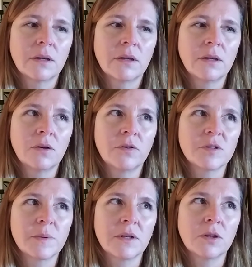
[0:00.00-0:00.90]
you know there's
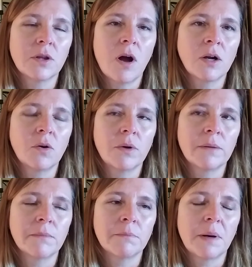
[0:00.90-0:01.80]
been a lot
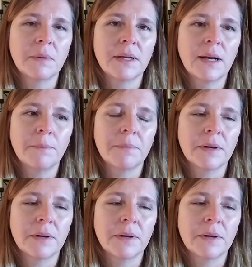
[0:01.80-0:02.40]
going bubbling up